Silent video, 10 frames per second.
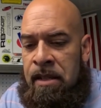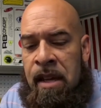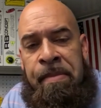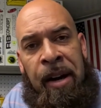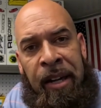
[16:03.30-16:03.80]
his
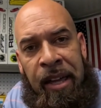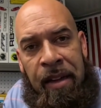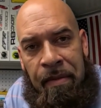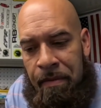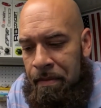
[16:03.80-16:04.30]

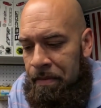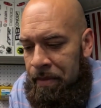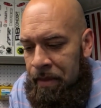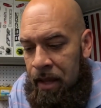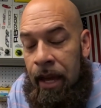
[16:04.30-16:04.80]
e-buggy
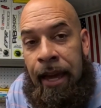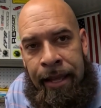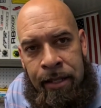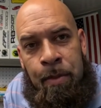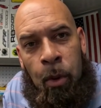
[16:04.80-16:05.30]

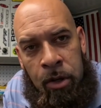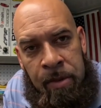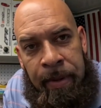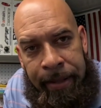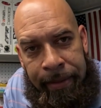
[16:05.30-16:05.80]
in
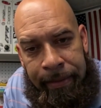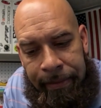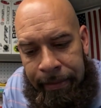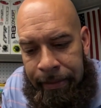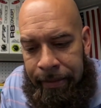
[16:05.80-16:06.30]
Sportsman.
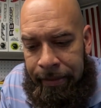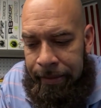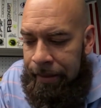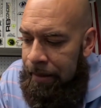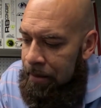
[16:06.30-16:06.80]

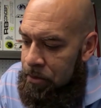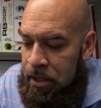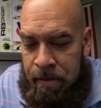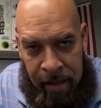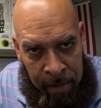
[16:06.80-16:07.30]

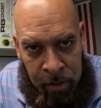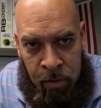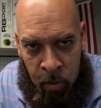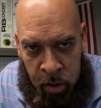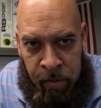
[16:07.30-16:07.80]
Trust me, I'm a
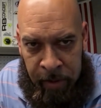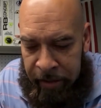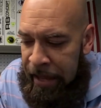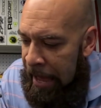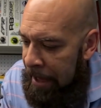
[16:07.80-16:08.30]

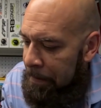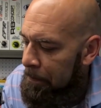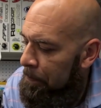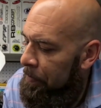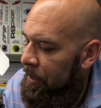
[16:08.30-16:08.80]
Sportsman guy.
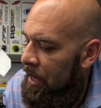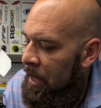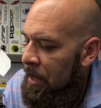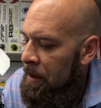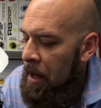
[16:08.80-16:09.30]

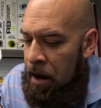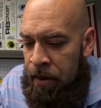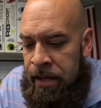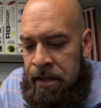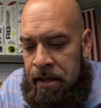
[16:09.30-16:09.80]
I'll
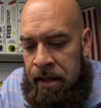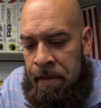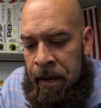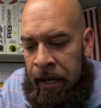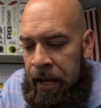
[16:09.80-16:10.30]
race his
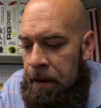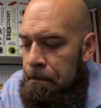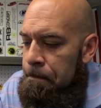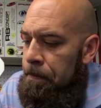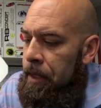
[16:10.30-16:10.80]
e-buggy.
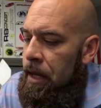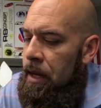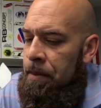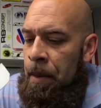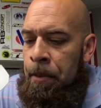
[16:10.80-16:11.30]

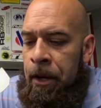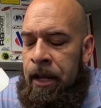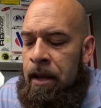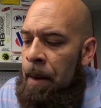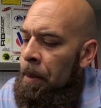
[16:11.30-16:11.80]
I'm gonna
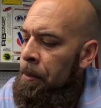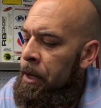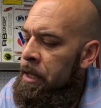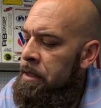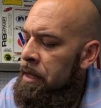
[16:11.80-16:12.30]

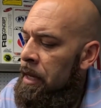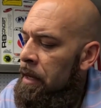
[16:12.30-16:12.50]
put his